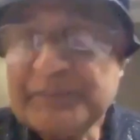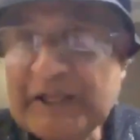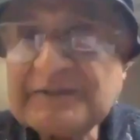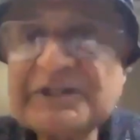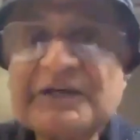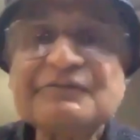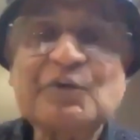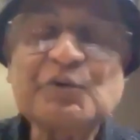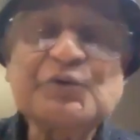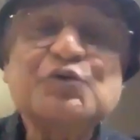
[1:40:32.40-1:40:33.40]
and
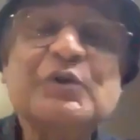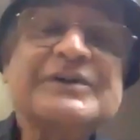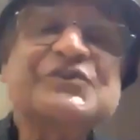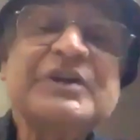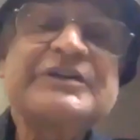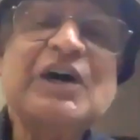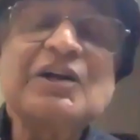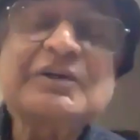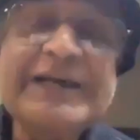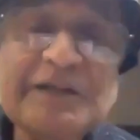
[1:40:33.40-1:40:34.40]
therefore we should extend
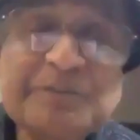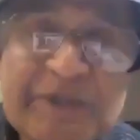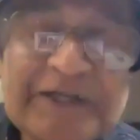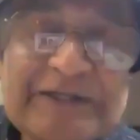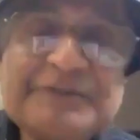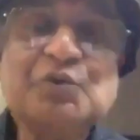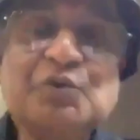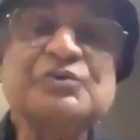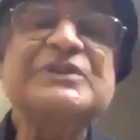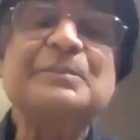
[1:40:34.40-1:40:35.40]
our help
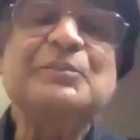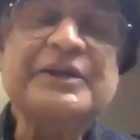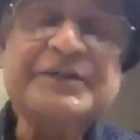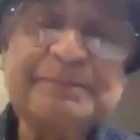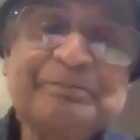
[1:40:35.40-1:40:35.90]
to somebody.